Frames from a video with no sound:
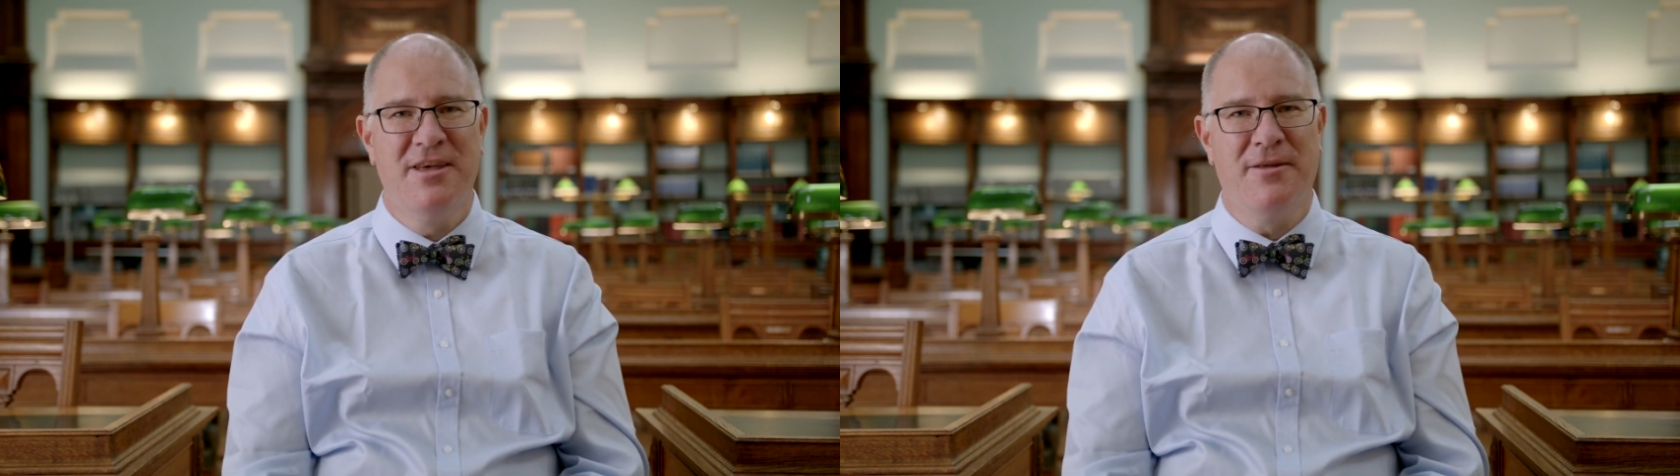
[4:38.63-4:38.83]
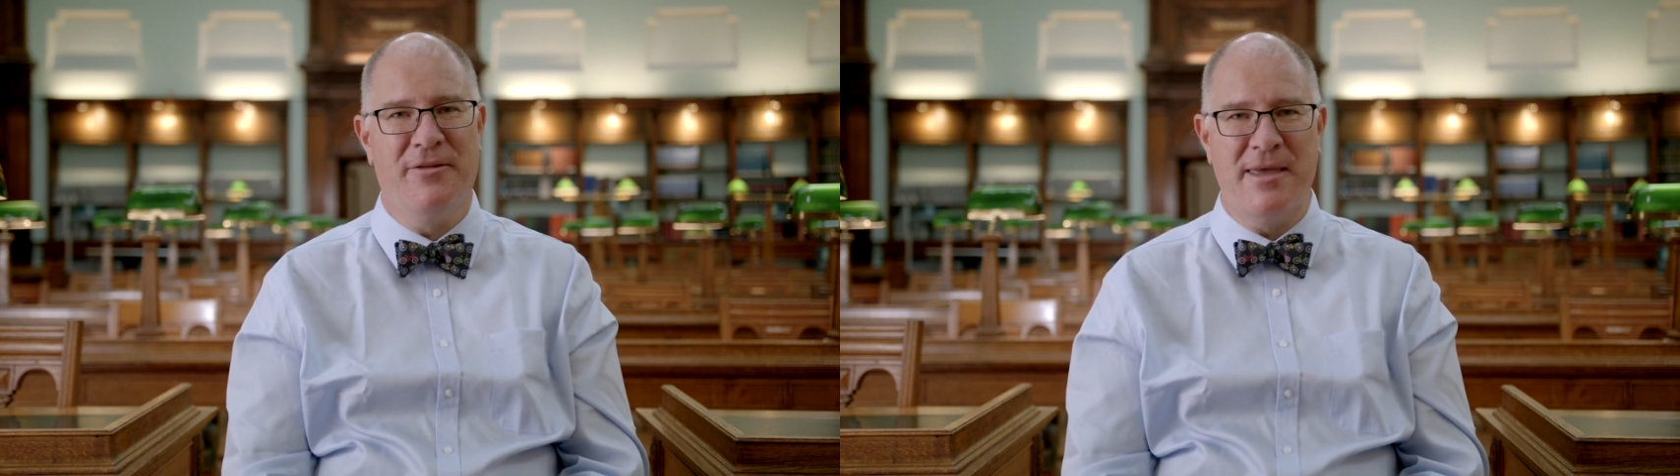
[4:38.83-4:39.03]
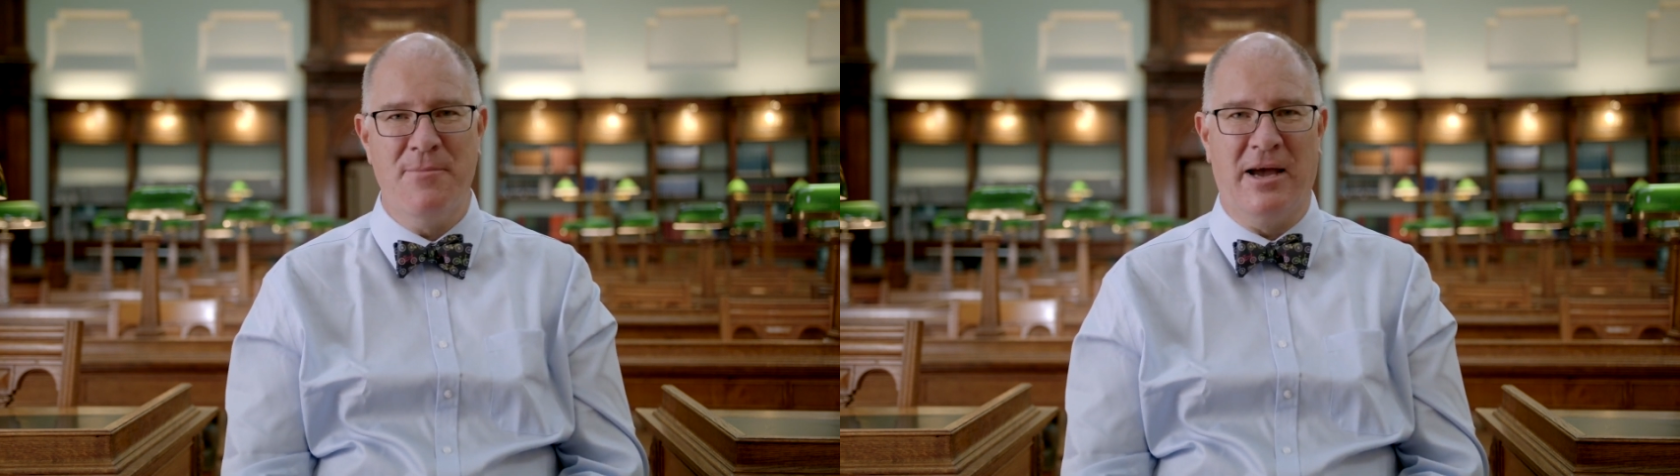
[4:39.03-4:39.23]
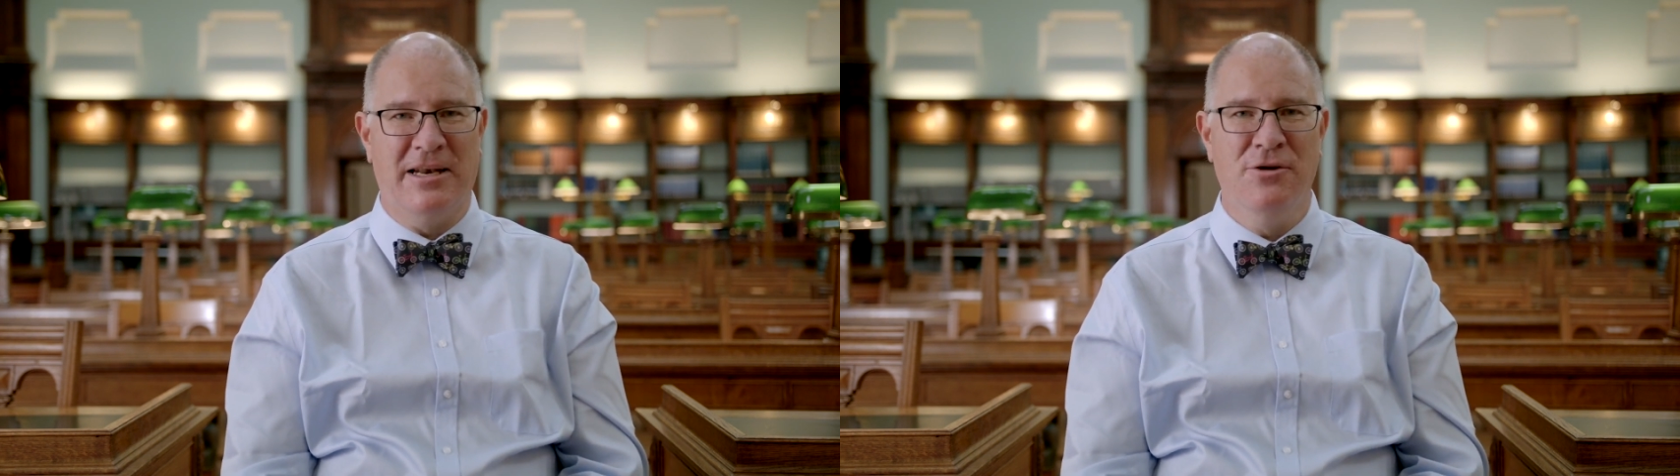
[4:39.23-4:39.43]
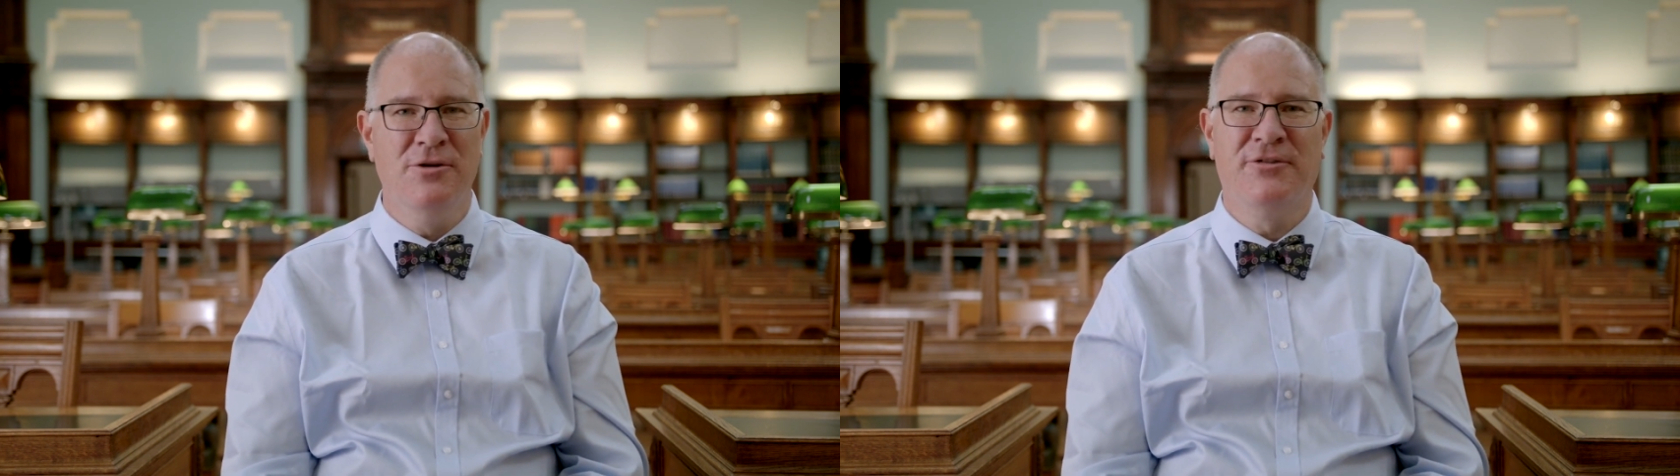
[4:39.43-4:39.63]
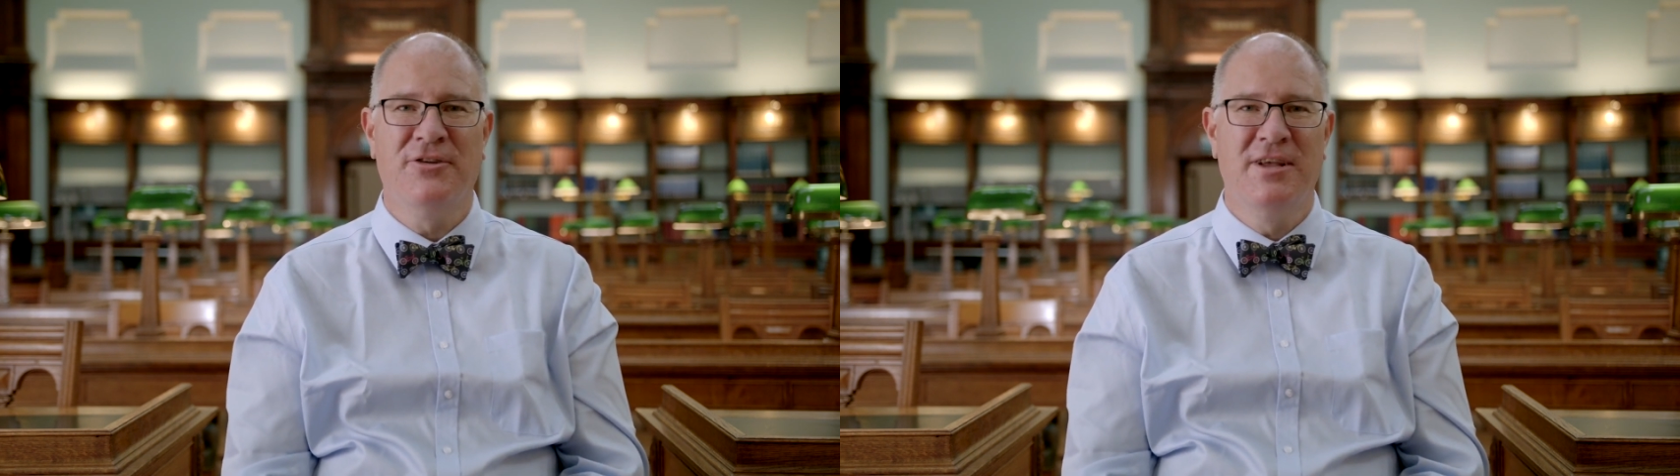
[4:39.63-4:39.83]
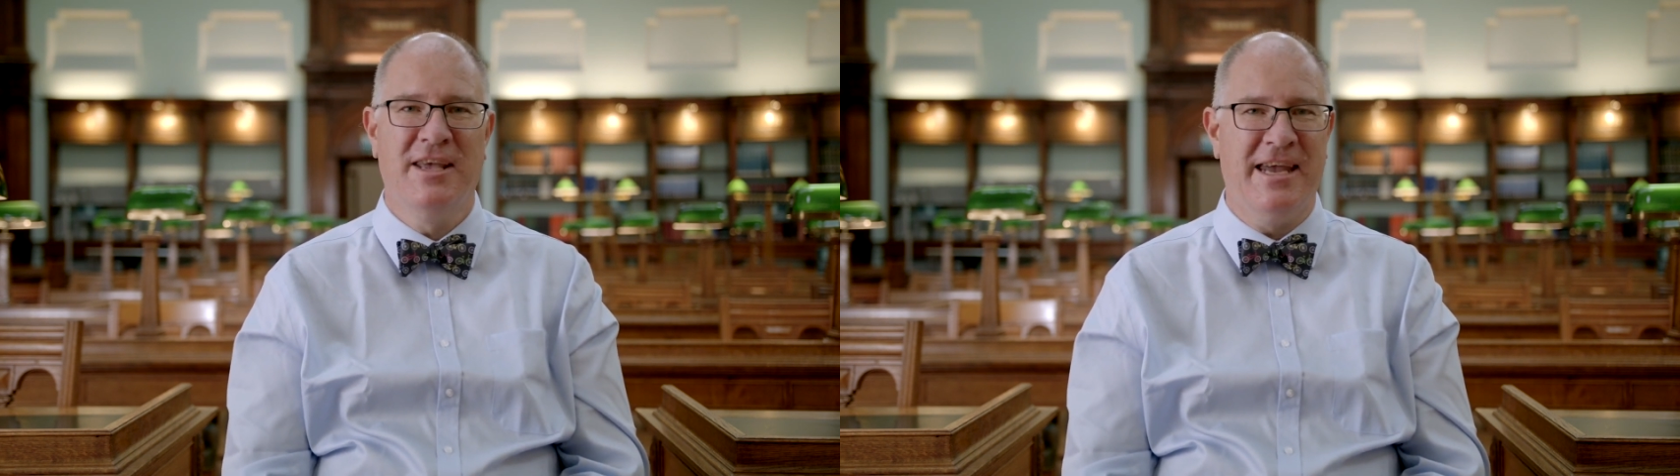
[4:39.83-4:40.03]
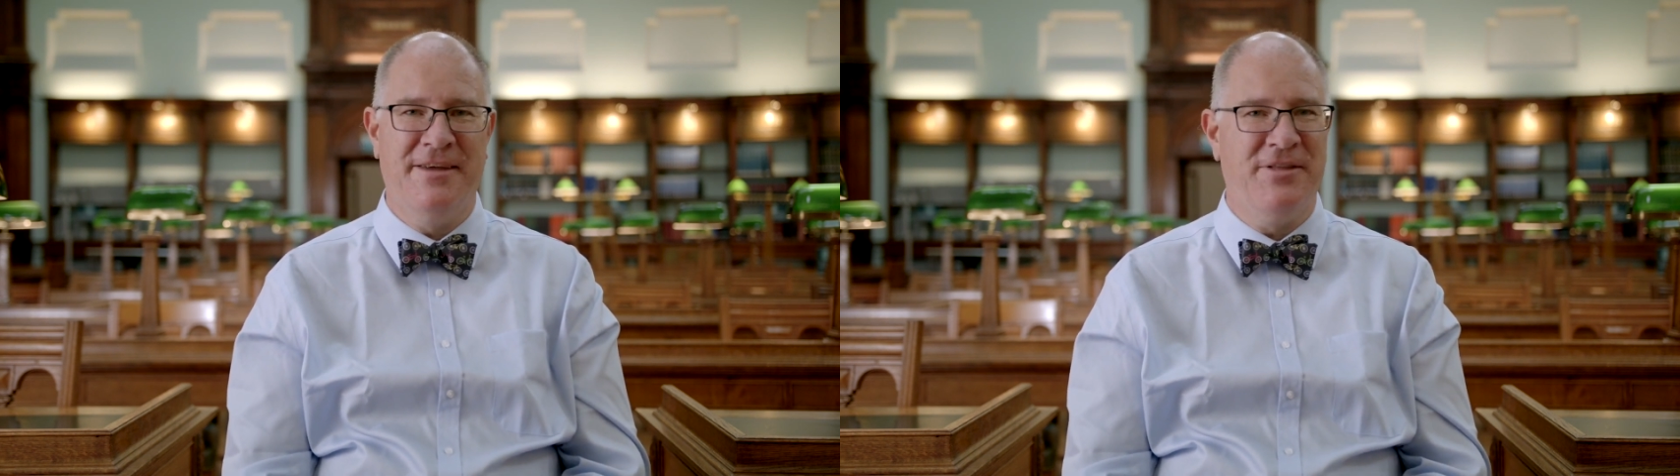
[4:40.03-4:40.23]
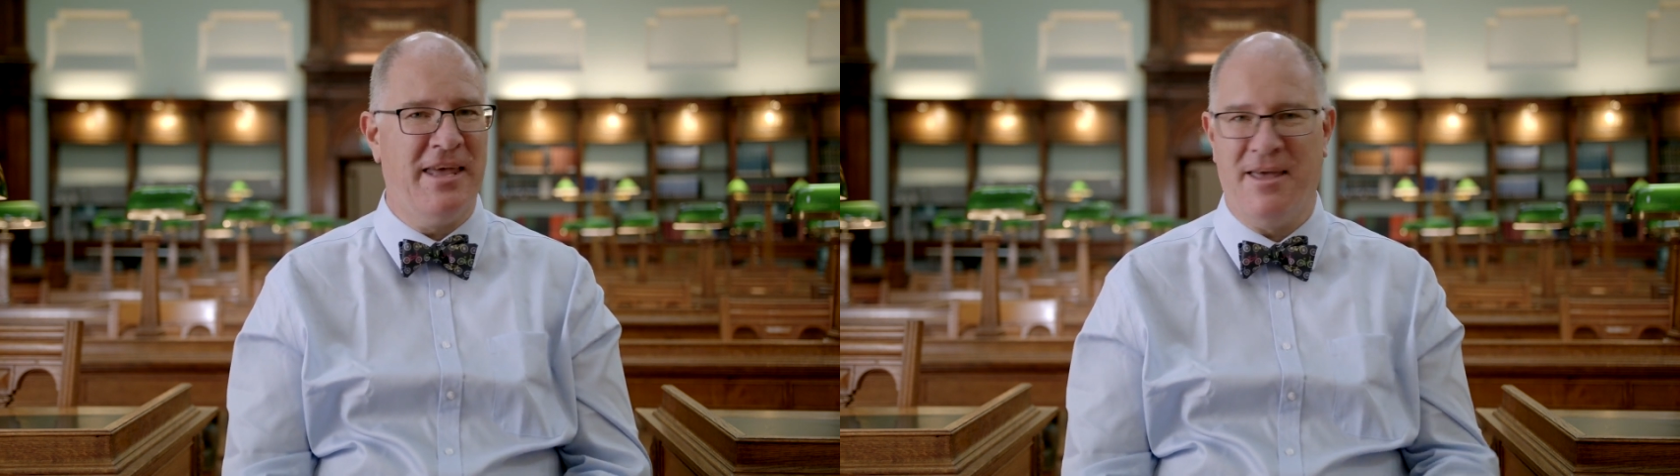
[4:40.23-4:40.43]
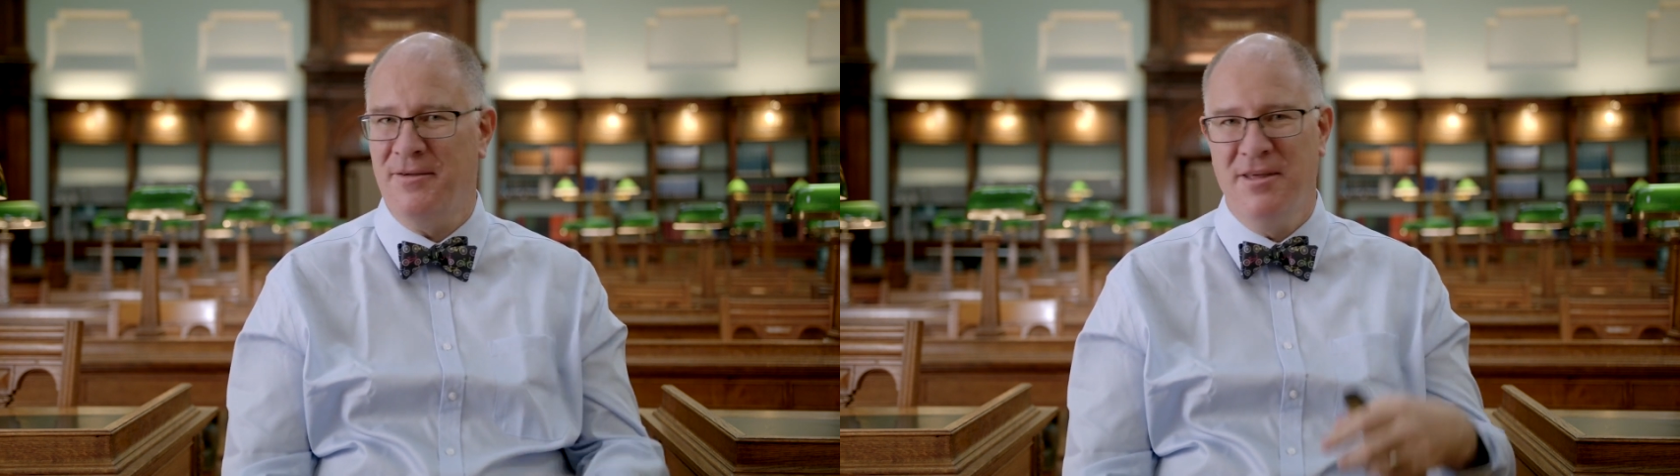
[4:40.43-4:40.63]
that they might lose in
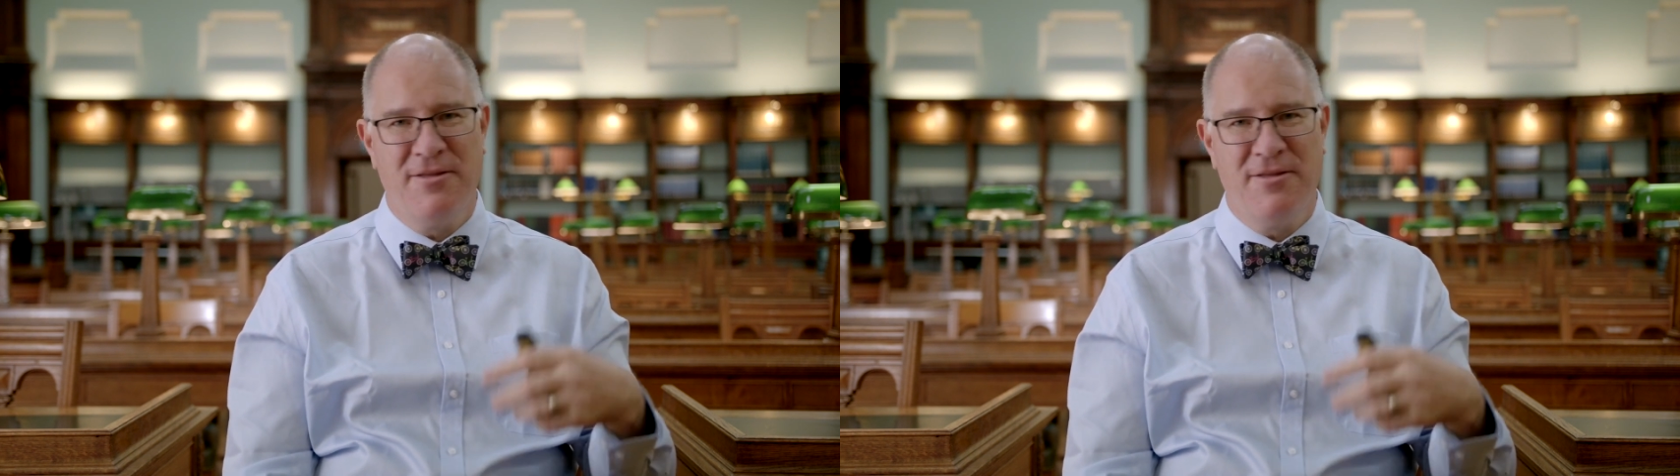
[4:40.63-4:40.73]
their